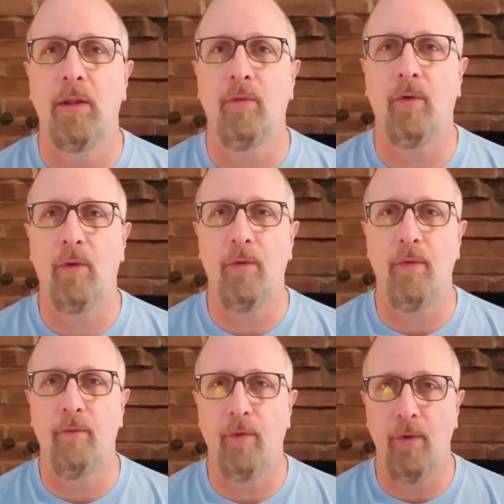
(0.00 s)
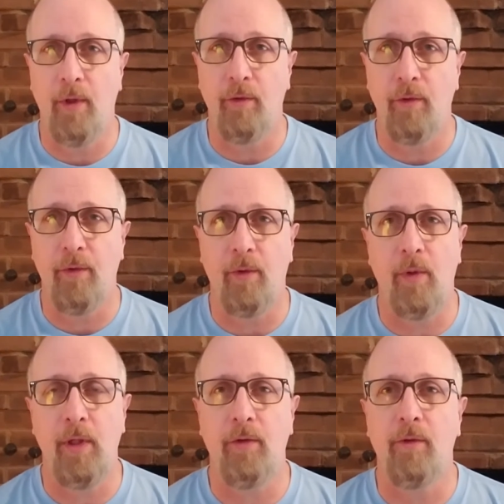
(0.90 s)
for those
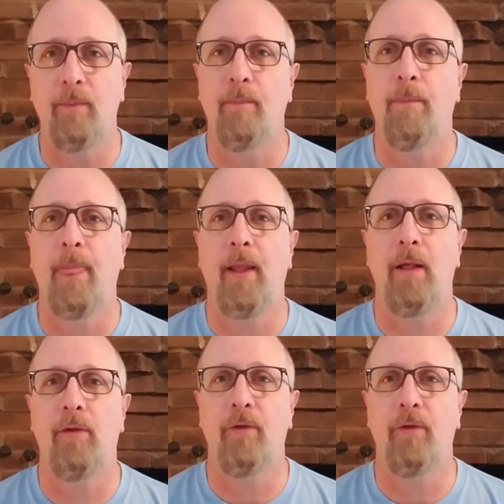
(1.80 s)
authorities and